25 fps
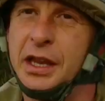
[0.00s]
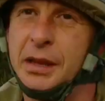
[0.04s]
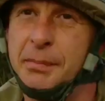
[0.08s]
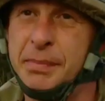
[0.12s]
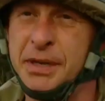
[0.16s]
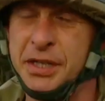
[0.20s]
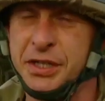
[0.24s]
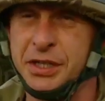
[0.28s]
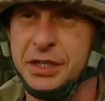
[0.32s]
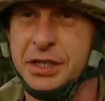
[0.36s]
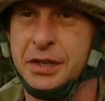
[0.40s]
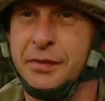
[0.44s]
The
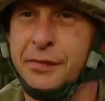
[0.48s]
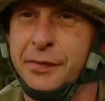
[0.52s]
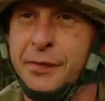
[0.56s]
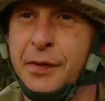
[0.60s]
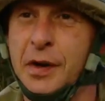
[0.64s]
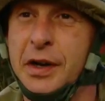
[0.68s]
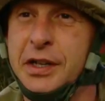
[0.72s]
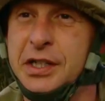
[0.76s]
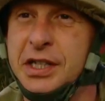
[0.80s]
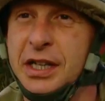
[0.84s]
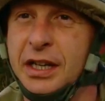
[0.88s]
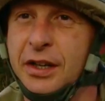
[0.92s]
business of
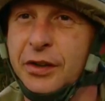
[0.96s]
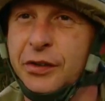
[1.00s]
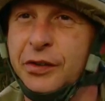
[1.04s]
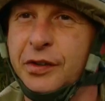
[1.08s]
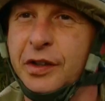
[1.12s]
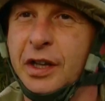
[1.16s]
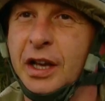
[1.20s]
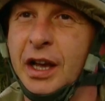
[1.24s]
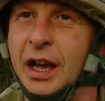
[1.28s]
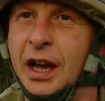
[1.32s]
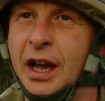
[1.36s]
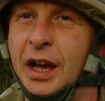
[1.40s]
fighting
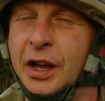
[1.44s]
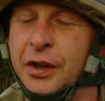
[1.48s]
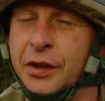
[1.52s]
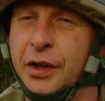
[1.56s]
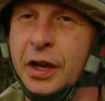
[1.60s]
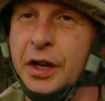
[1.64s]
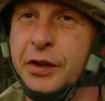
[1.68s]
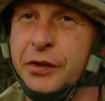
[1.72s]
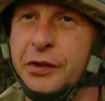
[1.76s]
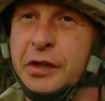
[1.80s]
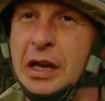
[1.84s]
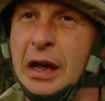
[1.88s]
as, uh,
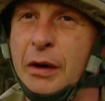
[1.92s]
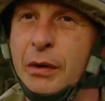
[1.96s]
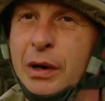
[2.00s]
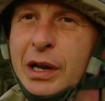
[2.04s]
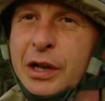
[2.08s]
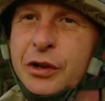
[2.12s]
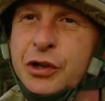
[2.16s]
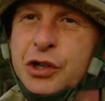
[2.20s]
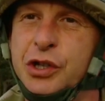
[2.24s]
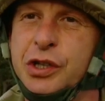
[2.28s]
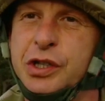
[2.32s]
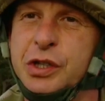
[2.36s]
as
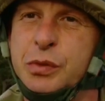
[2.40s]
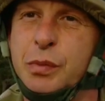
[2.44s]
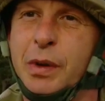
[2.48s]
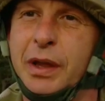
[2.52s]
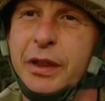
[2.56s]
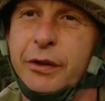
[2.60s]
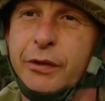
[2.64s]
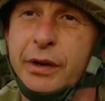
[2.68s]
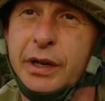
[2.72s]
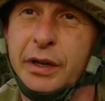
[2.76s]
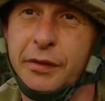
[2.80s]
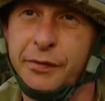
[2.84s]
coalitions,
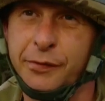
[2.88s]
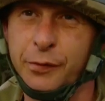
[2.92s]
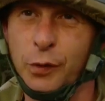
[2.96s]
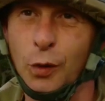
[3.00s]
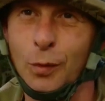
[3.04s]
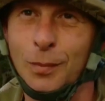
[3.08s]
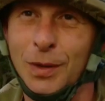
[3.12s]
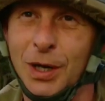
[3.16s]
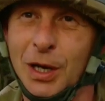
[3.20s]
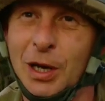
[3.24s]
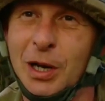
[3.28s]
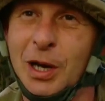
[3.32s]
whether in a
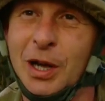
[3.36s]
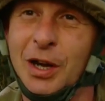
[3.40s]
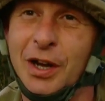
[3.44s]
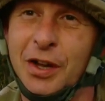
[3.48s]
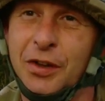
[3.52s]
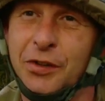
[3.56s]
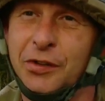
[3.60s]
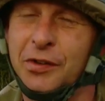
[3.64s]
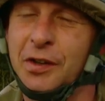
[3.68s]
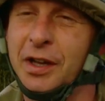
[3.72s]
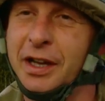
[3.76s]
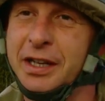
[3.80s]
formal
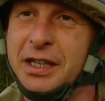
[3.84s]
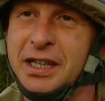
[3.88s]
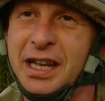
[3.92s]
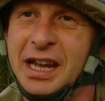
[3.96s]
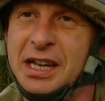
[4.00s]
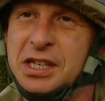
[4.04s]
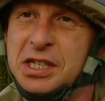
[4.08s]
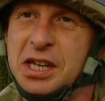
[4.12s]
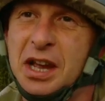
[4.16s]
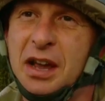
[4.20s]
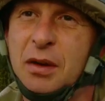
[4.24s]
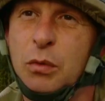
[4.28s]
alliance like
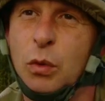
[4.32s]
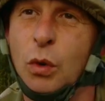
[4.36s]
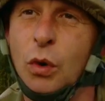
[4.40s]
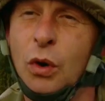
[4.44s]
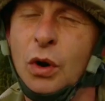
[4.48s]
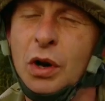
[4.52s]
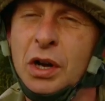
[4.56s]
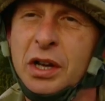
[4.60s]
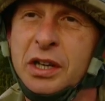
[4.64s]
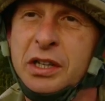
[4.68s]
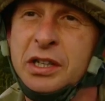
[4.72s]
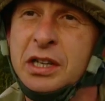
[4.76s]
NATO or
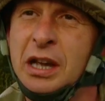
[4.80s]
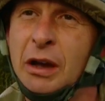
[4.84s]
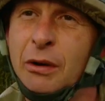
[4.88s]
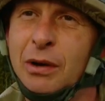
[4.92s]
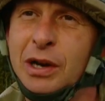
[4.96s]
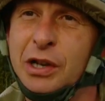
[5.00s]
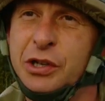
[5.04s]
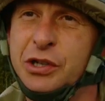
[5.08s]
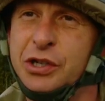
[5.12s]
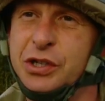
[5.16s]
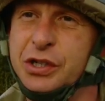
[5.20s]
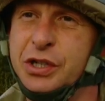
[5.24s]

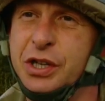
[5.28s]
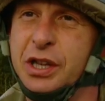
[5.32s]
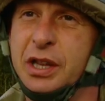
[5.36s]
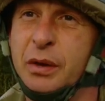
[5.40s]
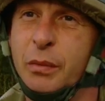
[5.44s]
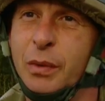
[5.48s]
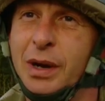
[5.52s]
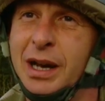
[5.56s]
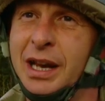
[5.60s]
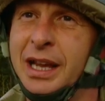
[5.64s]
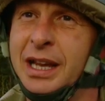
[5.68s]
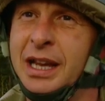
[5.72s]
coalitions of
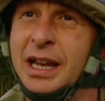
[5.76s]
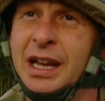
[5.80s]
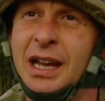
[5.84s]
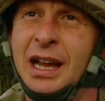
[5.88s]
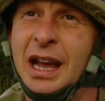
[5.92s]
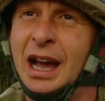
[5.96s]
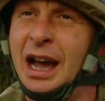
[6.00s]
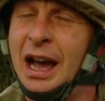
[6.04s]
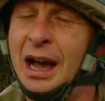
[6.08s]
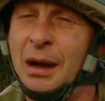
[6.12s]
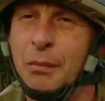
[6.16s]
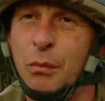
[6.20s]
the willing,
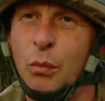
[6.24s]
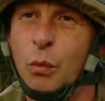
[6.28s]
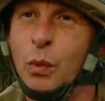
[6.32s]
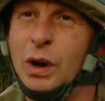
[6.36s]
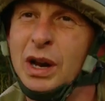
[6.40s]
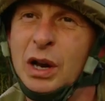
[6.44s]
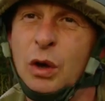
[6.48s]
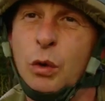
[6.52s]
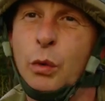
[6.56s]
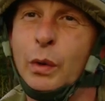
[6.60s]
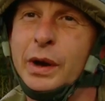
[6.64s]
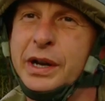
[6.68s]
um,
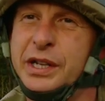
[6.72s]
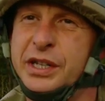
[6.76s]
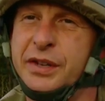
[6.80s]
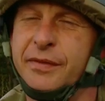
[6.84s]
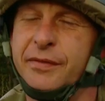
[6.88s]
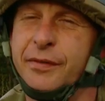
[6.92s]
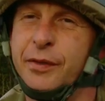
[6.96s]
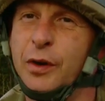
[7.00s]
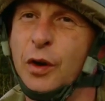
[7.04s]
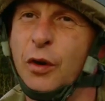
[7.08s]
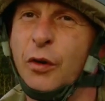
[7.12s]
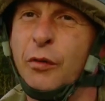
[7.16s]
will always
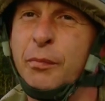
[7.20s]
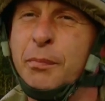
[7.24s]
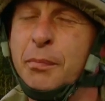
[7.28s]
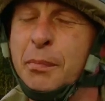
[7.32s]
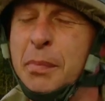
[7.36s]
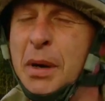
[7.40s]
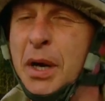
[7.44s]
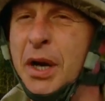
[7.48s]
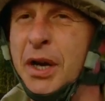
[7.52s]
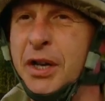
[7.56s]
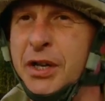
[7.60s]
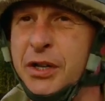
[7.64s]
involve
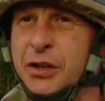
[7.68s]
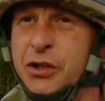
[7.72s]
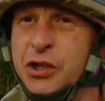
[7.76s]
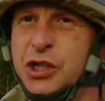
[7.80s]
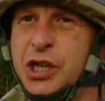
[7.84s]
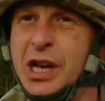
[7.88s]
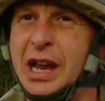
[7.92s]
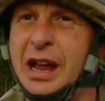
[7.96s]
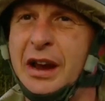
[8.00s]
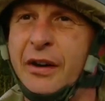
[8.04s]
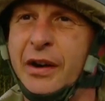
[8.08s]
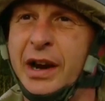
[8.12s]
burden
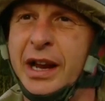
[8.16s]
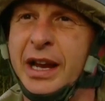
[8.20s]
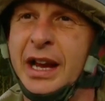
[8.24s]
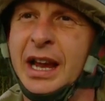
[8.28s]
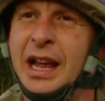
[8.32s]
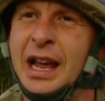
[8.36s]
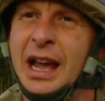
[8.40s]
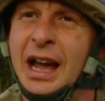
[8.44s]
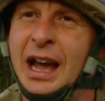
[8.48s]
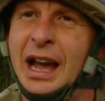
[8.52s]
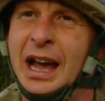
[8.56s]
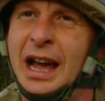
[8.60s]
sharing
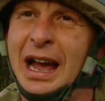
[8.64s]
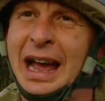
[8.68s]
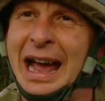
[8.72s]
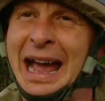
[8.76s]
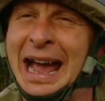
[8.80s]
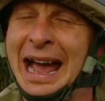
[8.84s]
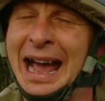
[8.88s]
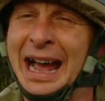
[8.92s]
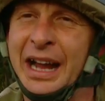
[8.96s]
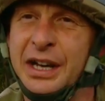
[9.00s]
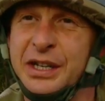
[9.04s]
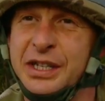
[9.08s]
uh,
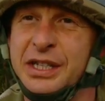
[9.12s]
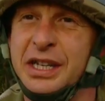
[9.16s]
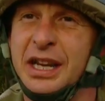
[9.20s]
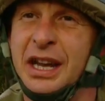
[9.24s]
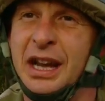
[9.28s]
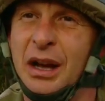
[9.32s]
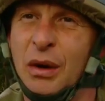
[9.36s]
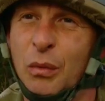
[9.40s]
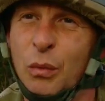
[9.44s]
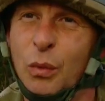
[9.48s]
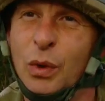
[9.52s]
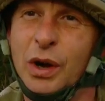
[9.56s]
and
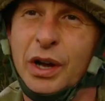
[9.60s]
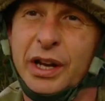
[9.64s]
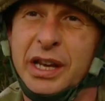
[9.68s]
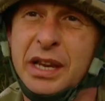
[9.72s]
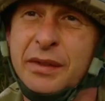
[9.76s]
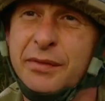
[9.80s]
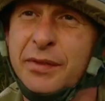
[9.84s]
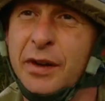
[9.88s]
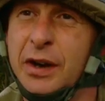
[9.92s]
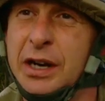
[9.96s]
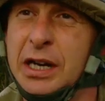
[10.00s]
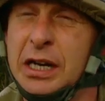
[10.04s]
uh,
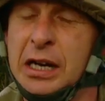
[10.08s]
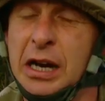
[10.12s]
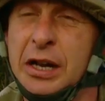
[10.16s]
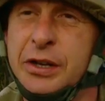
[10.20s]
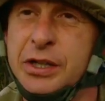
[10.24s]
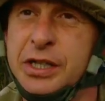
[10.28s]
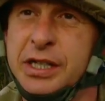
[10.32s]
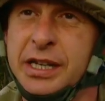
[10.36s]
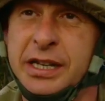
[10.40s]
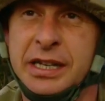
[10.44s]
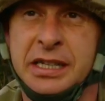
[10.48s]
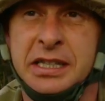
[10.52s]
working very
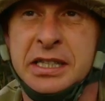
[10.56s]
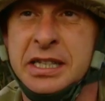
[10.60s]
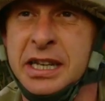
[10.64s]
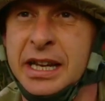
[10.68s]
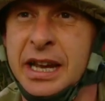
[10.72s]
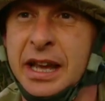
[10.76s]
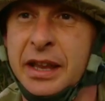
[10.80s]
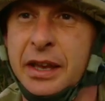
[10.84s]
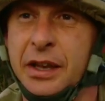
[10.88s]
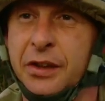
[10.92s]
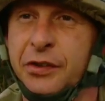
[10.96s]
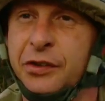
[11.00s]
closely
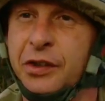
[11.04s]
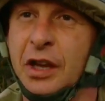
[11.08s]
together.